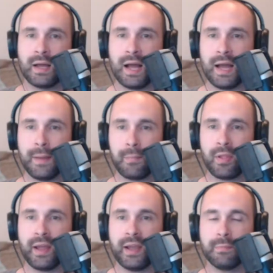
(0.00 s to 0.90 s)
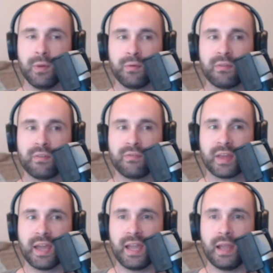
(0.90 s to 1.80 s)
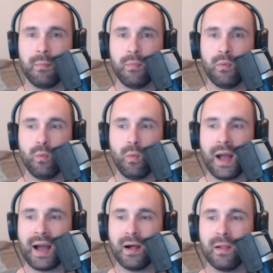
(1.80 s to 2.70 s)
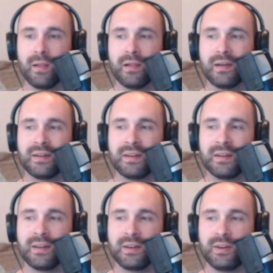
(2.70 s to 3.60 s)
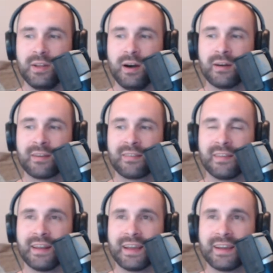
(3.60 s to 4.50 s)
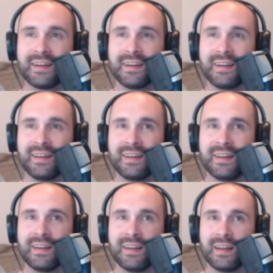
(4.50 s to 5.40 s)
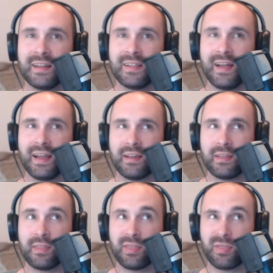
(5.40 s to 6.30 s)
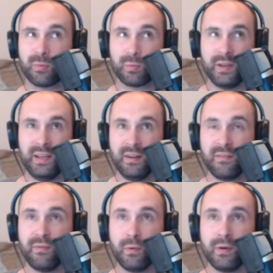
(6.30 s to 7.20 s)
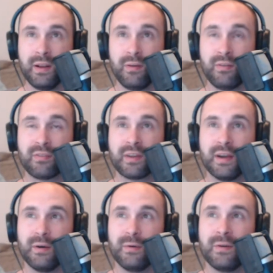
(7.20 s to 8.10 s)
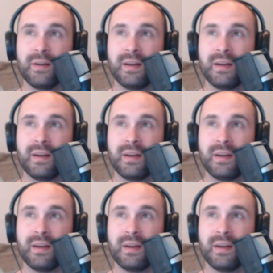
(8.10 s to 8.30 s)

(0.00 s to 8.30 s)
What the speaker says: I played most of the game while dog-sitting like 3 or 4 years ago.